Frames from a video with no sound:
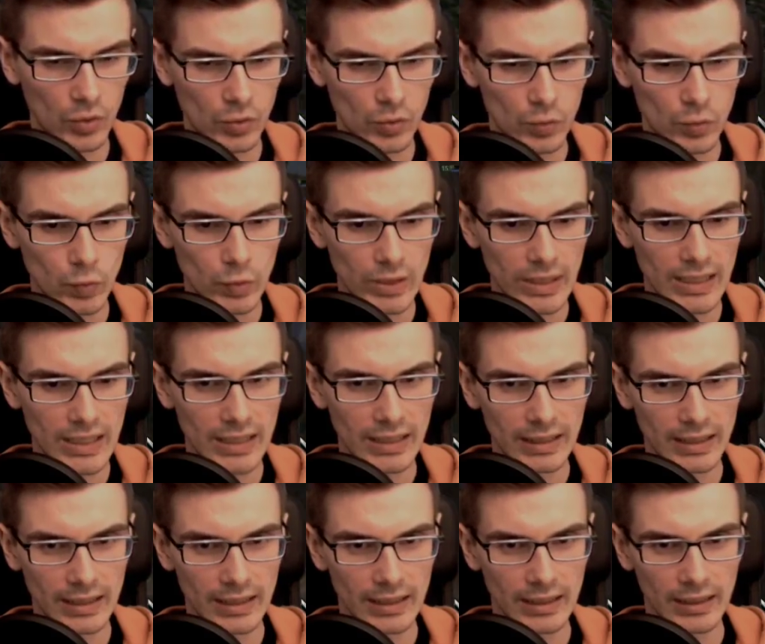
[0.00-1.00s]

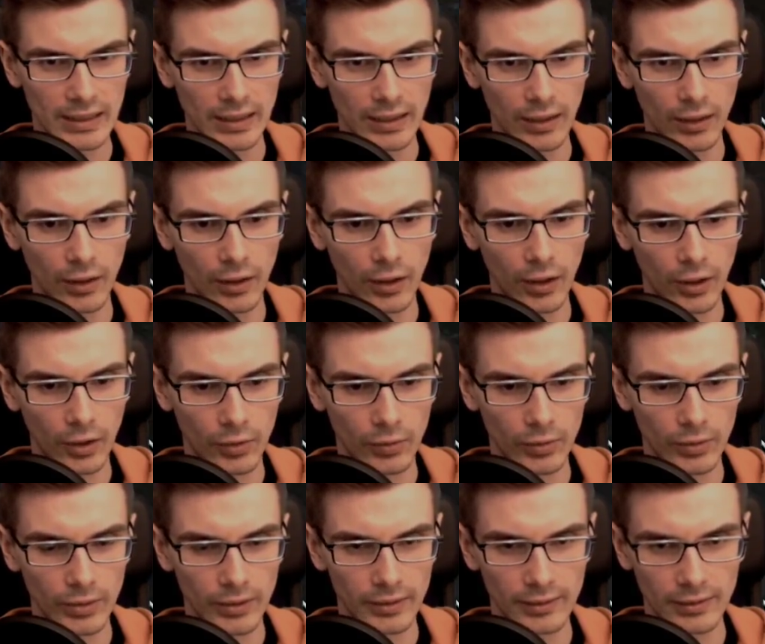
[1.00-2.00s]
really
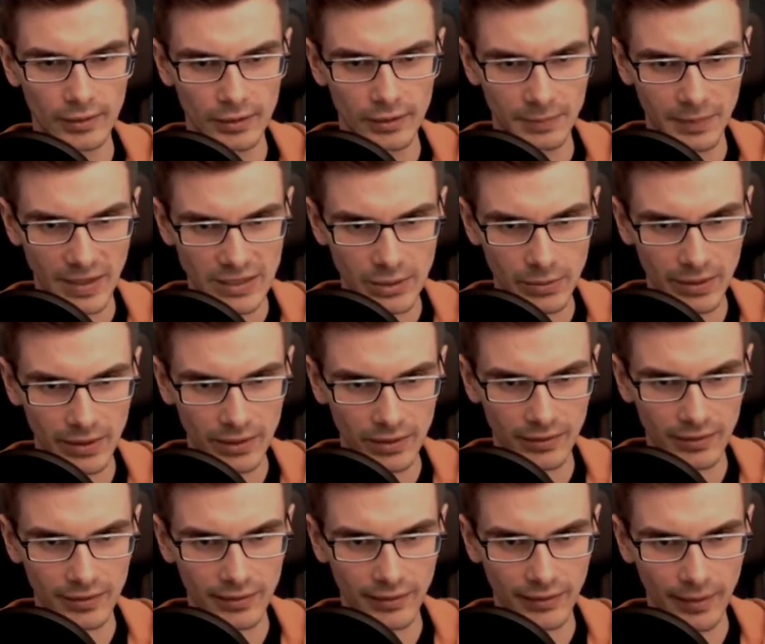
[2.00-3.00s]
awkward, especially when you
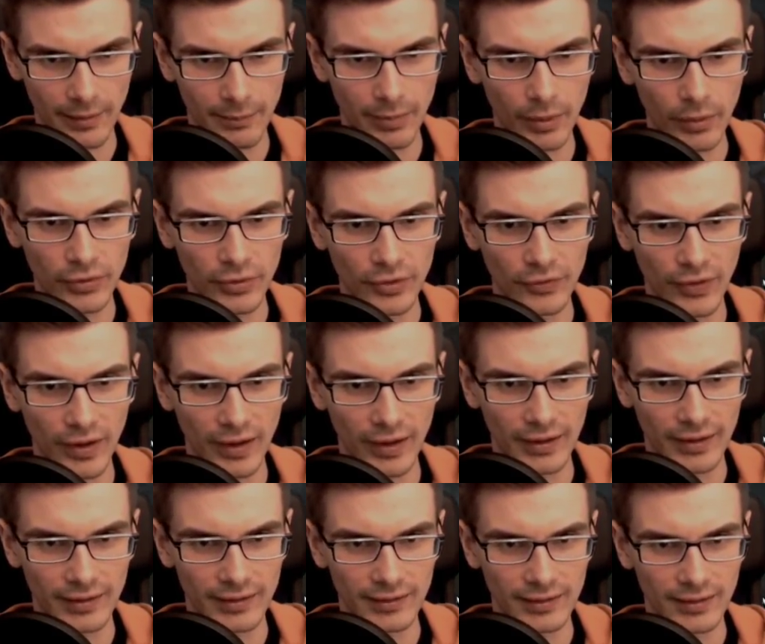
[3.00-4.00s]
consider that both of us